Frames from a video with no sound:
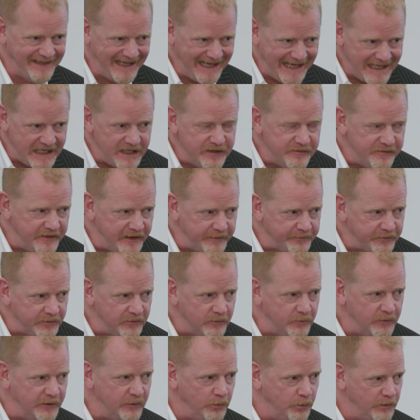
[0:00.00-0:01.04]
the end of April,
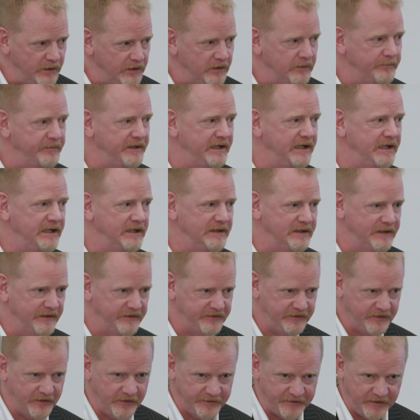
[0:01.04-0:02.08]
we will be
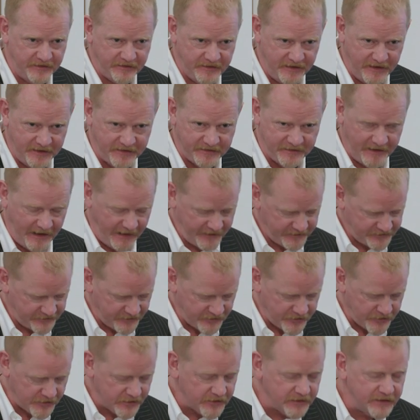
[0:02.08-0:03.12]
listed on the TSX. So
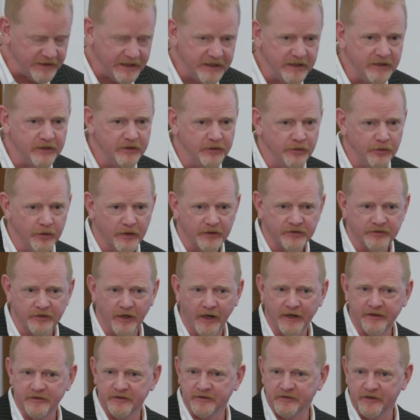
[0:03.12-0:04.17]
currently, New York
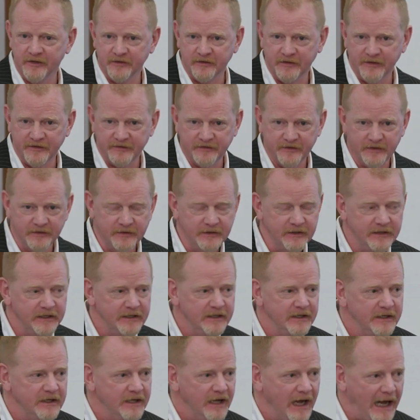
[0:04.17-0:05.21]
Stock Exchange listed,
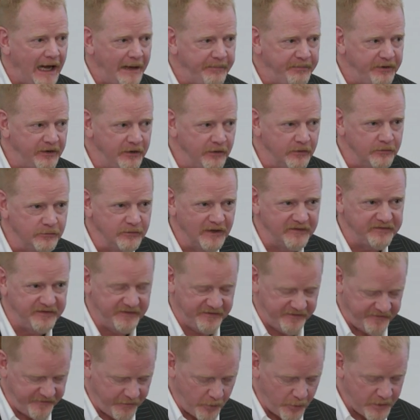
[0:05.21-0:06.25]
IPO'd roughly
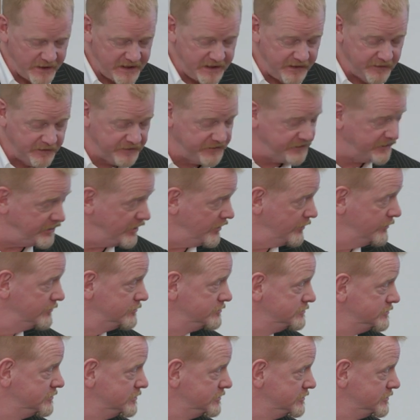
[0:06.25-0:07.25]
4 years ago.